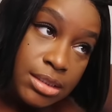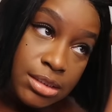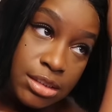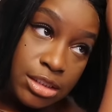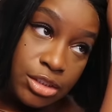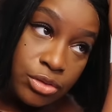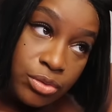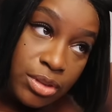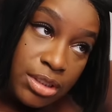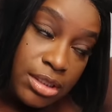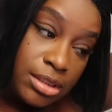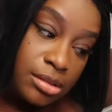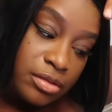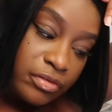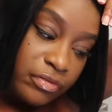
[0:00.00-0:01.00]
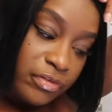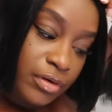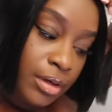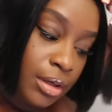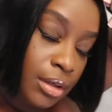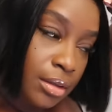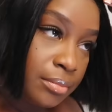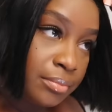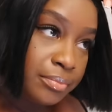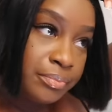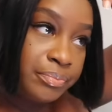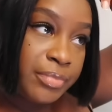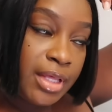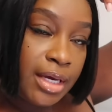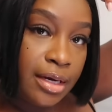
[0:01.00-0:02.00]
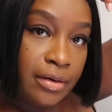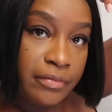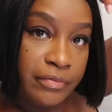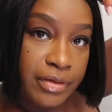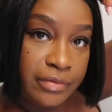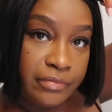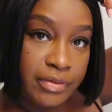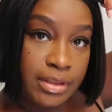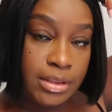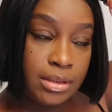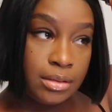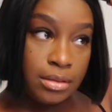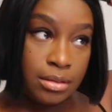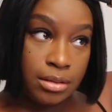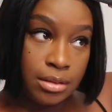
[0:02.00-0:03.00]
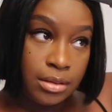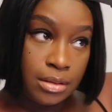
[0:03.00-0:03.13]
this unit is from Hair Beauty.